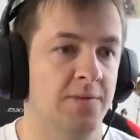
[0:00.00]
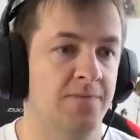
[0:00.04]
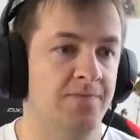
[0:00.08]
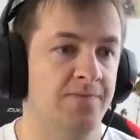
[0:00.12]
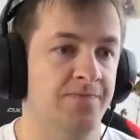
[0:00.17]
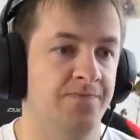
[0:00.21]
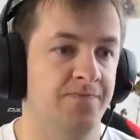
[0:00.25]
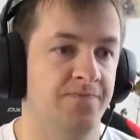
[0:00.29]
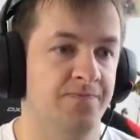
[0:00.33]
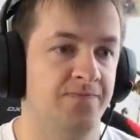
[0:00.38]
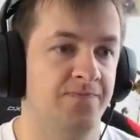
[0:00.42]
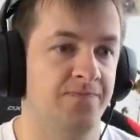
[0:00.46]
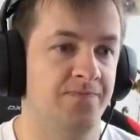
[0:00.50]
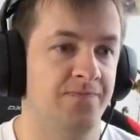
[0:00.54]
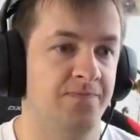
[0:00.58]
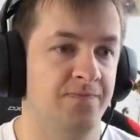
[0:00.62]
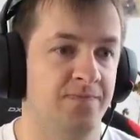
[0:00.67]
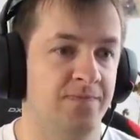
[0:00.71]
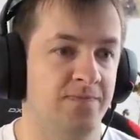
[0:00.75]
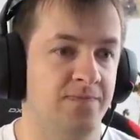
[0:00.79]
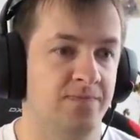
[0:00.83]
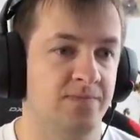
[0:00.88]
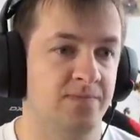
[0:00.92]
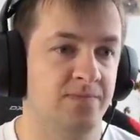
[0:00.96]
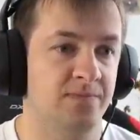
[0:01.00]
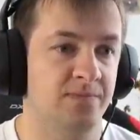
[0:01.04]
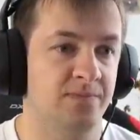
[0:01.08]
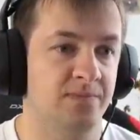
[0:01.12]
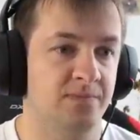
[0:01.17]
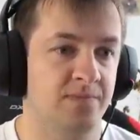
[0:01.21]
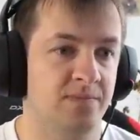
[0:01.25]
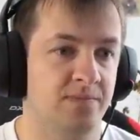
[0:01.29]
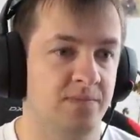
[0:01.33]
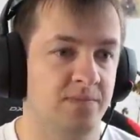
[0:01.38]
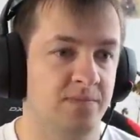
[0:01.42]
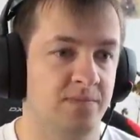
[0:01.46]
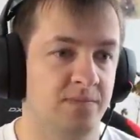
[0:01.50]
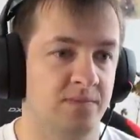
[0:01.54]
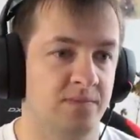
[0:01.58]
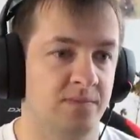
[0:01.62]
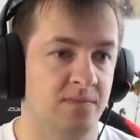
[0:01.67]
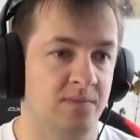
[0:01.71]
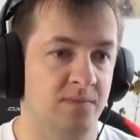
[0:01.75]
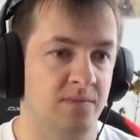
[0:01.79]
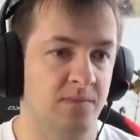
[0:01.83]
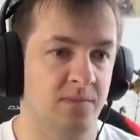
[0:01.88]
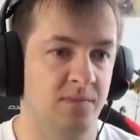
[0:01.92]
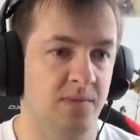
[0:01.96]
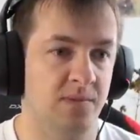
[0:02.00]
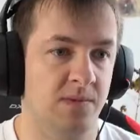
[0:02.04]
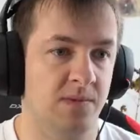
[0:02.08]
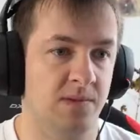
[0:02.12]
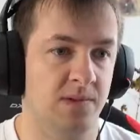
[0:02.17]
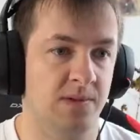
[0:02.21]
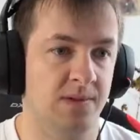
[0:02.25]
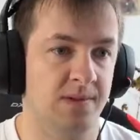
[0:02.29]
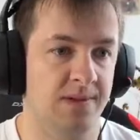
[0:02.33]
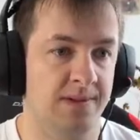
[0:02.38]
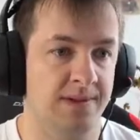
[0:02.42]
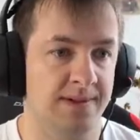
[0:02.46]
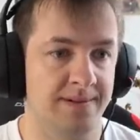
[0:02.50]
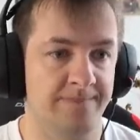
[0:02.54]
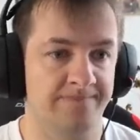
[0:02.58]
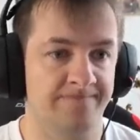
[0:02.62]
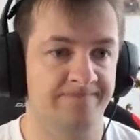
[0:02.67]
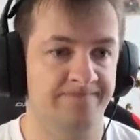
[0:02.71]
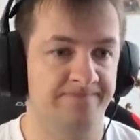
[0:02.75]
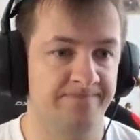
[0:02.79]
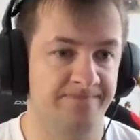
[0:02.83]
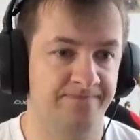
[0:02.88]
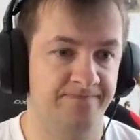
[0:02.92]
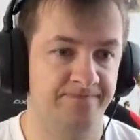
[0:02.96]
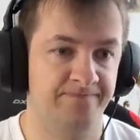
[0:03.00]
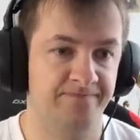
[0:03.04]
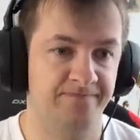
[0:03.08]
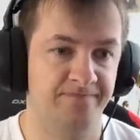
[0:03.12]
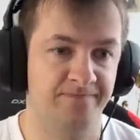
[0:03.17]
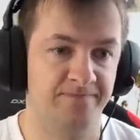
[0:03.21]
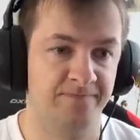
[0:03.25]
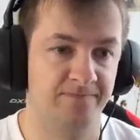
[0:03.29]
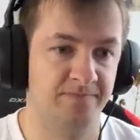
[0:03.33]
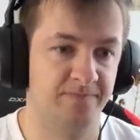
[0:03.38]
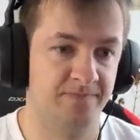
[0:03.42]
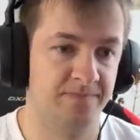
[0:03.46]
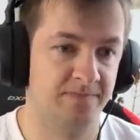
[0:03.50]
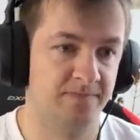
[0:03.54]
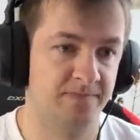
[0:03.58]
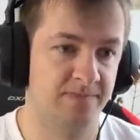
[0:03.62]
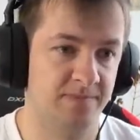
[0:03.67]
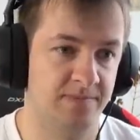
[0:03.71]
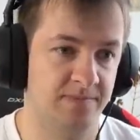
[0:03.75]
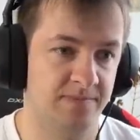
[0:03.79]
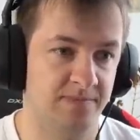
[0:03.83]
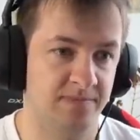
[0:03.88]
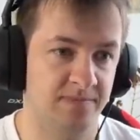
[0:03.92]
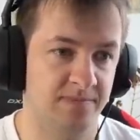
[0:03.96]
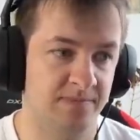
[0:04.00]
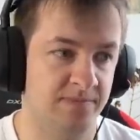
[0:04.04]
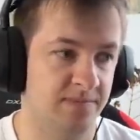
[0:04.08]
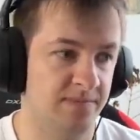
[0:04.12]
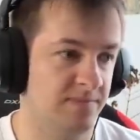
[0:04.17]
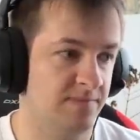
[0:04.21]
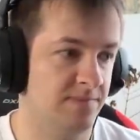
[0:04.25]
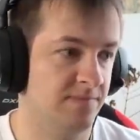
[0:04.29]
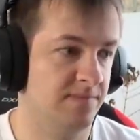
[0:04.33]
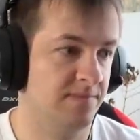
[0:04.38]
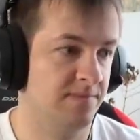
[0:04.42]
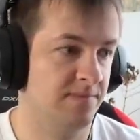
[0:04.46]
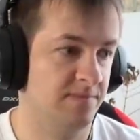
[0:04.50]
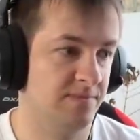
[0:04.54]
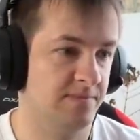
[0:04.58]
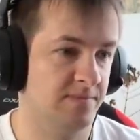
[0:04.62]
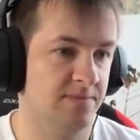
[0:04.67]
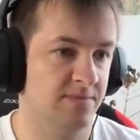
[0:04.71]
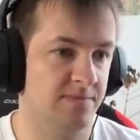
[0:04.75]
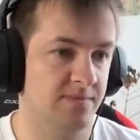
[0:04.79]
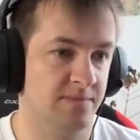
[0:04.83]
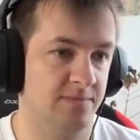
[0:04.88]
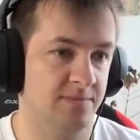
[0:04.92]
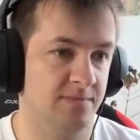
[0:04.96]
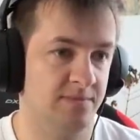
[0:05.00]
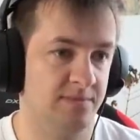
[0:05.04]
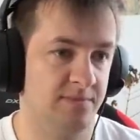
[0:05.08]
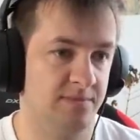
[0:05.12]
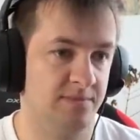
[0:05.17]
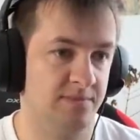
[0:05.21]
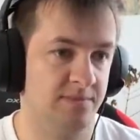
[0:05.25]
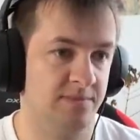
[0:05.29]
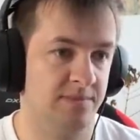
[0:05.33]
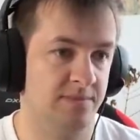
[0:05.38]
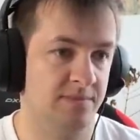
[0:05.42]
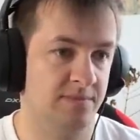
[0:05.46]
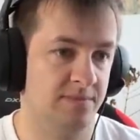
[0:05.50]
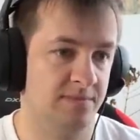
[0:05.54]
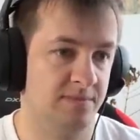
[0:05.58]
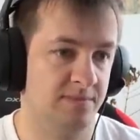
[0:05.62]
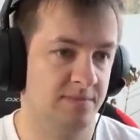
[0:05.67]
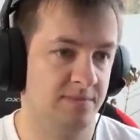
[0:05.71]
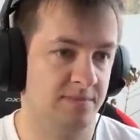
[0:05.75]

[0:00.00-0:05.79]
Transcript: Nobody speaks.